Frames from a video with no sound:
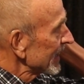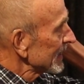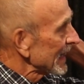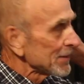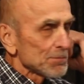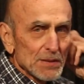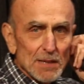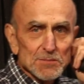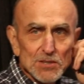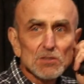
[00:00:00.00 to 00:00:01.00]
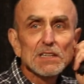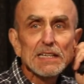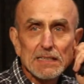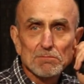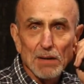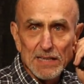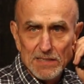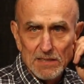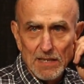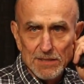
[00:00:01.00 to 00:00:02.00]
Glenn Plum, two leading
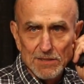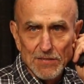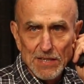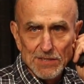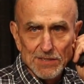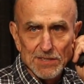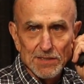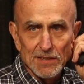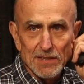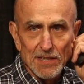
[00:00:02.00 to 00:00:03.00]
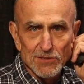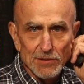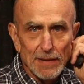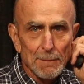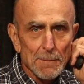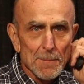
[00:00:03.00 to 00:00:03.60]
bison conservationists in the country.